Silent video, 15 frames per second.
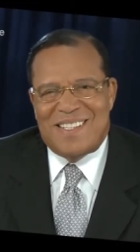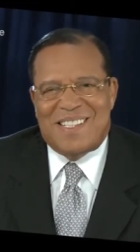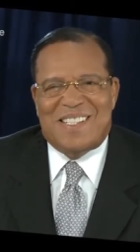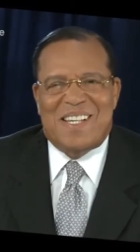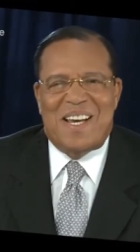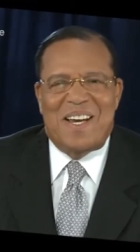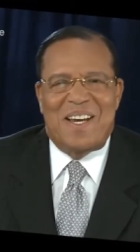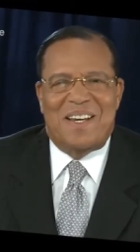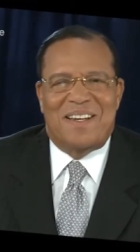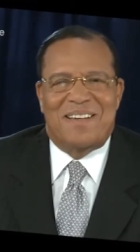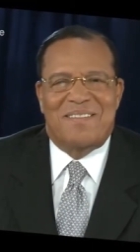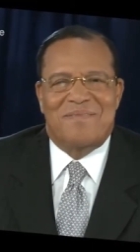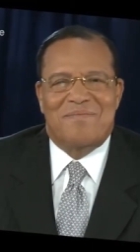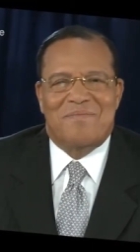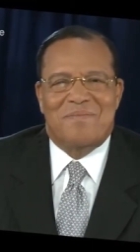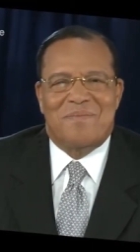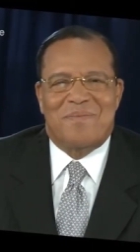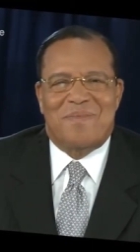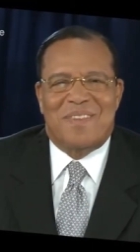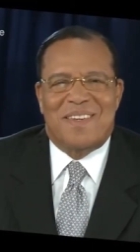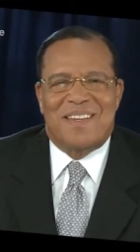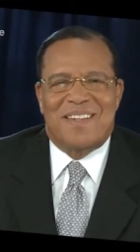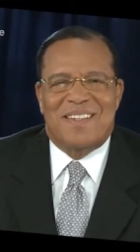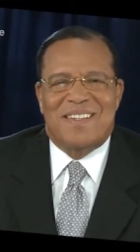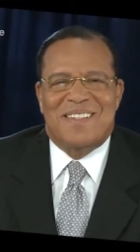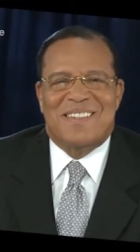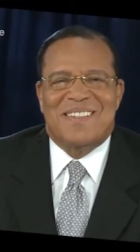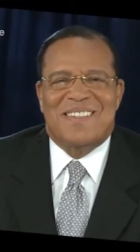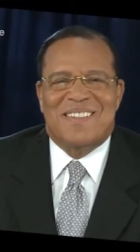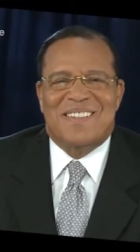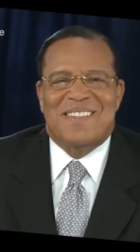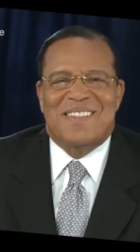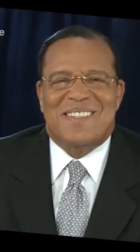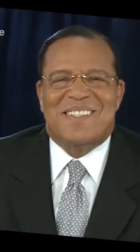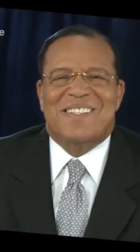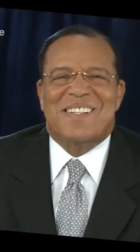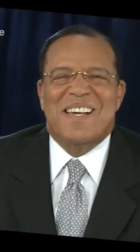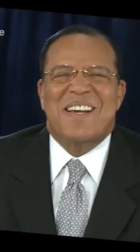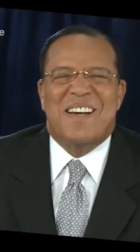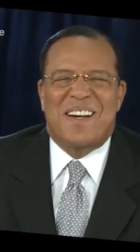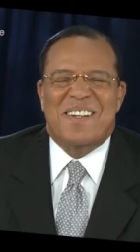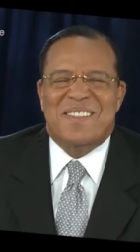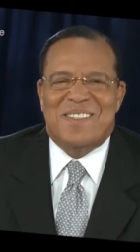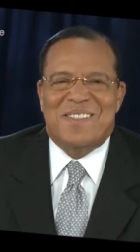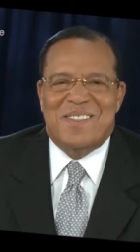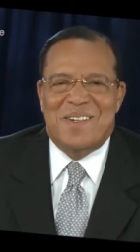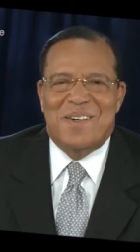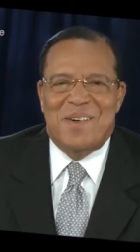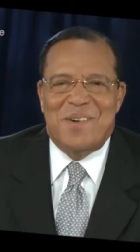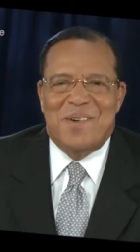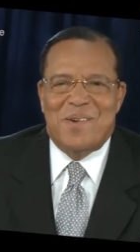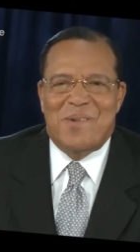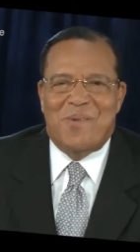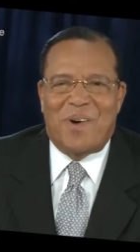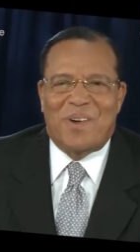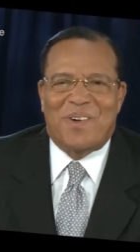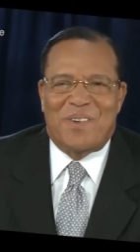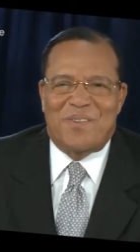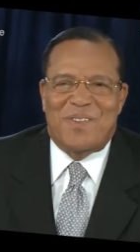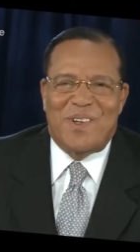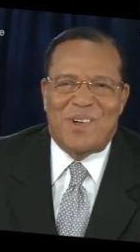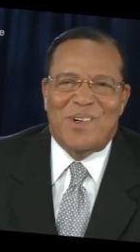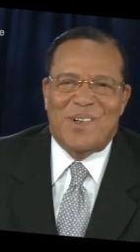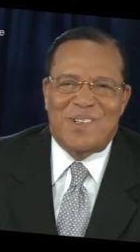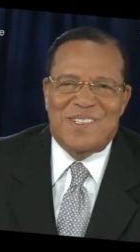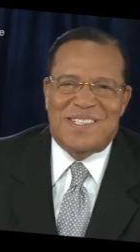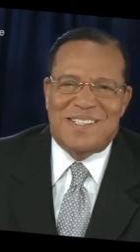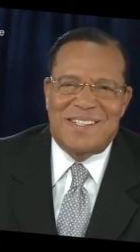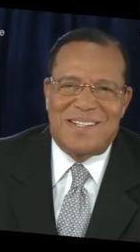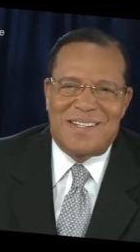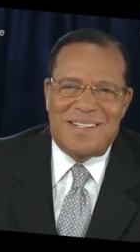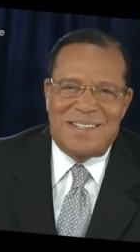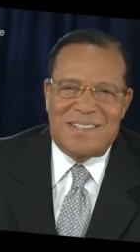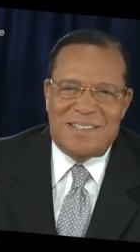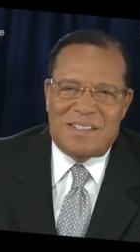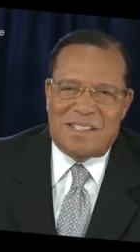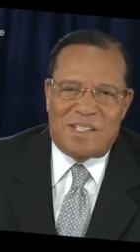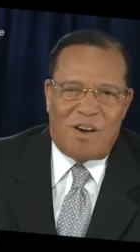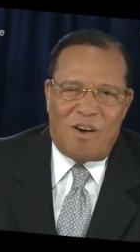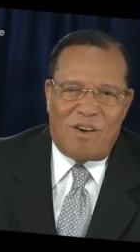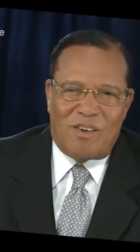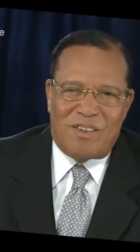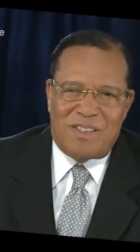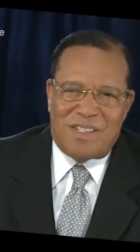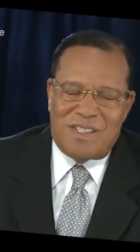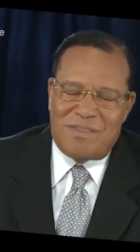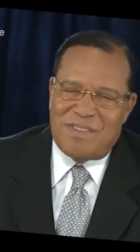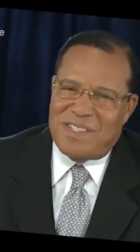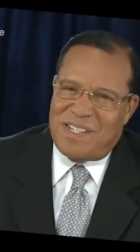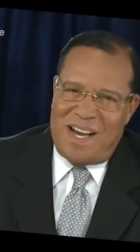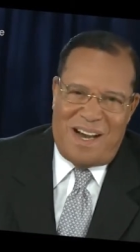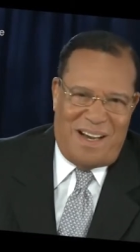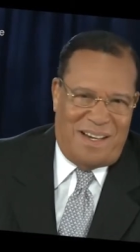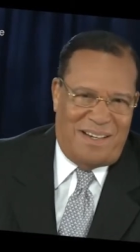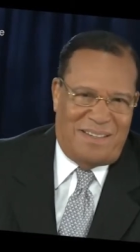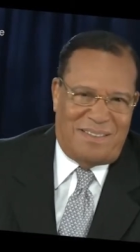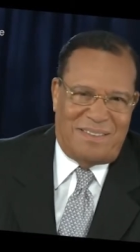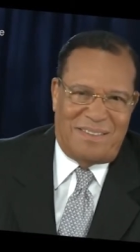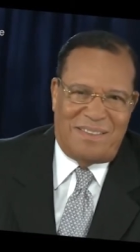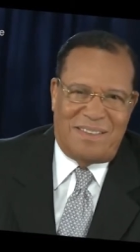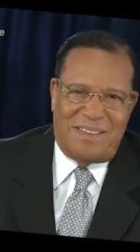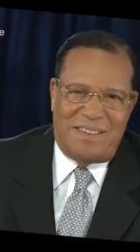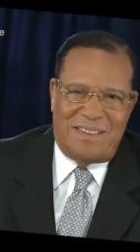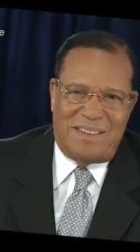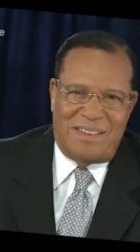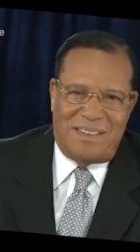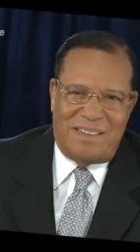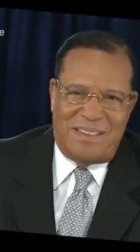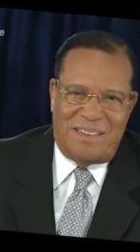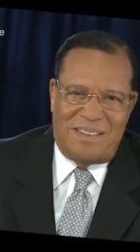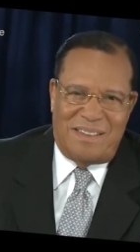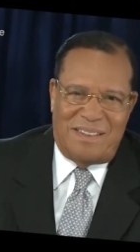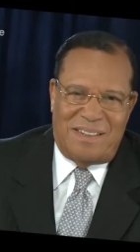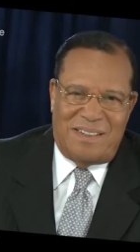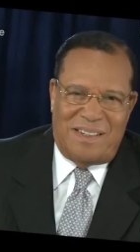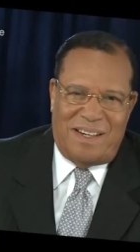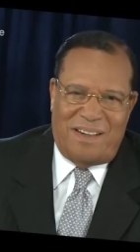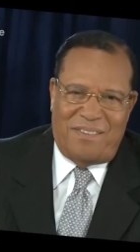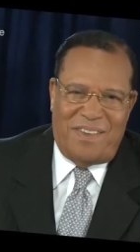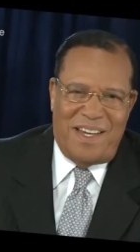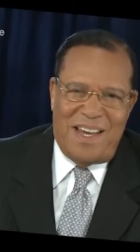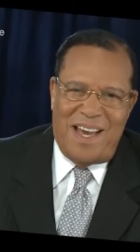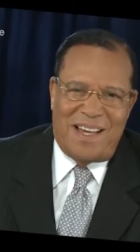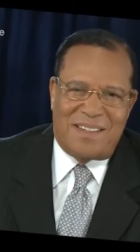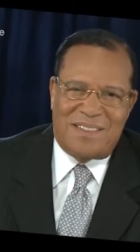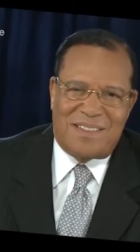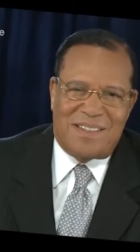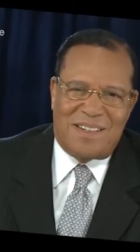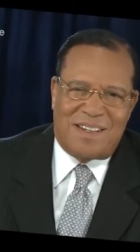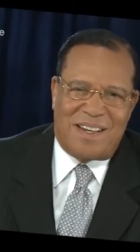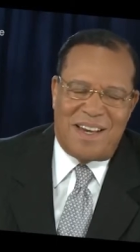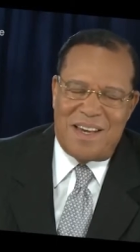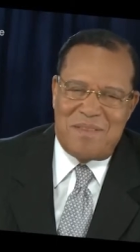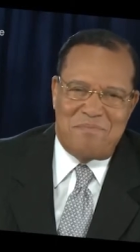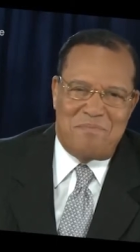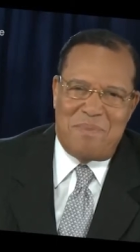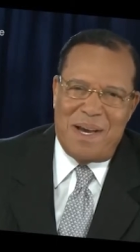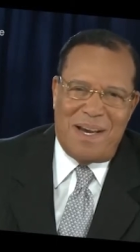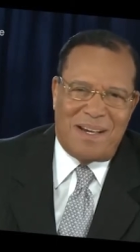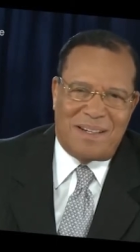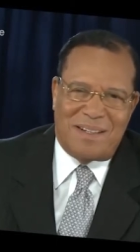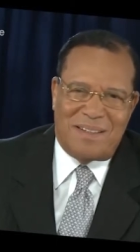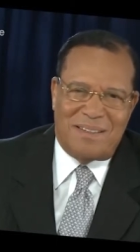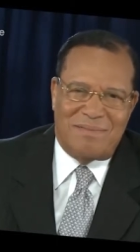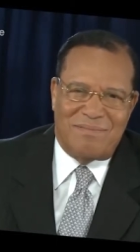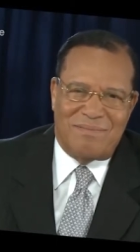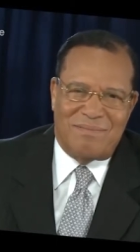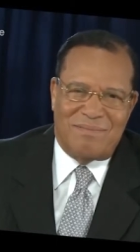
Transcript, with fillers: saying, sing us one of those songs of Zion. And the answer came back,